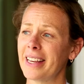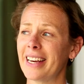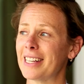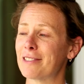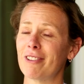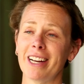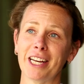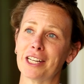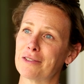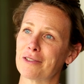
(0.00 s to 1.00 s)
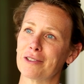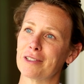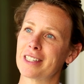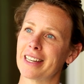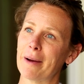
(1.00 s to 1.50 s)
I think it's really
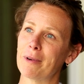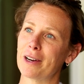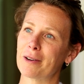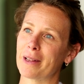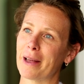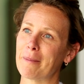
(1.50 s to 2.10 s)
useful to network with